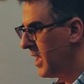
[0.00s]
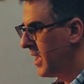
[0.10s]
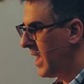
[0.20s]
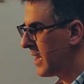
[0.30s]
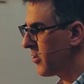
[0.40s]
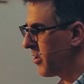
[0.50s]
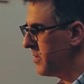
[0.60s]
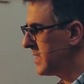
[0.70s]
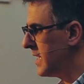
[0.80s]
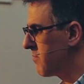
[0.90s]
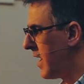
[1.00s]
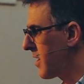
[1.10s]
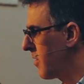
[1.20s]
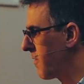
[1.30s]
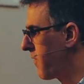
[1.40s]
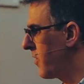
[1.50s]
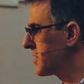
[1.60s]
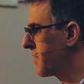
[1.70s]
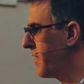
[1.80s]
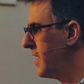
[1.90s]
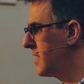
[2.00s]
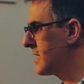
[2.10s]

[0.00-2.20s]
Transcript: And not only did he write a lot of philosophy and